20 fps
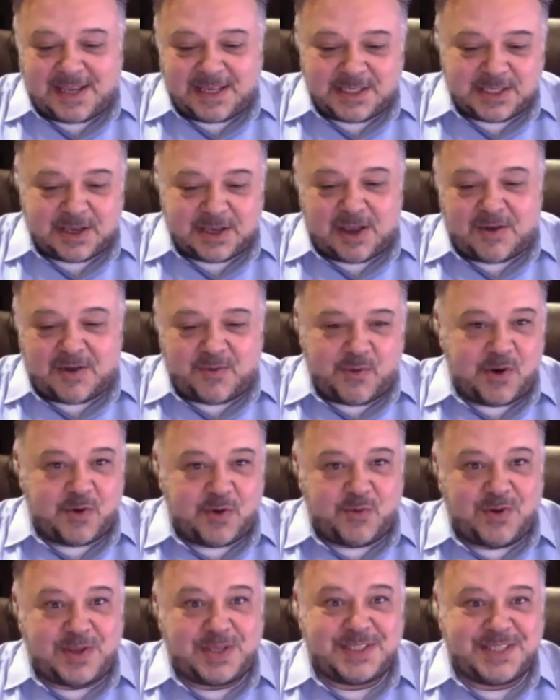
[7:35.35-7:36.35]

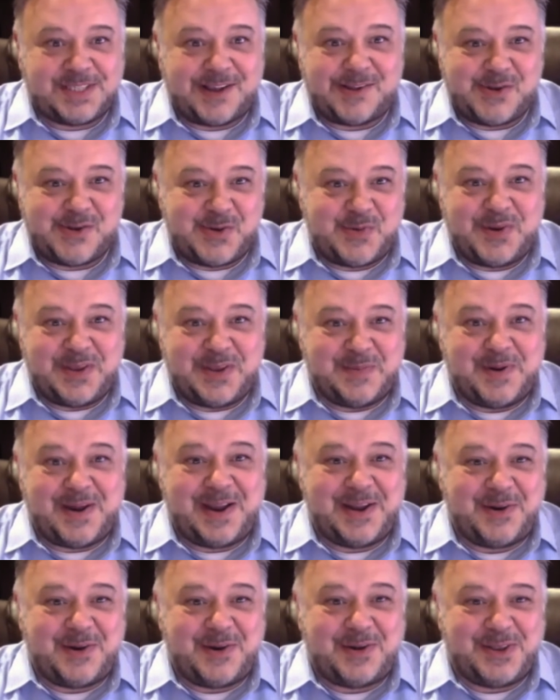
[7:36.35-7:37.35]
software reseller where you
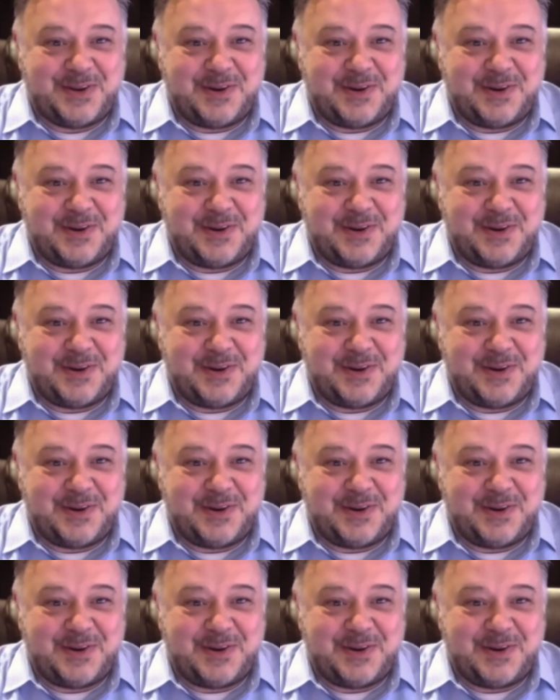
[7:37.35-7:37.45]
buy all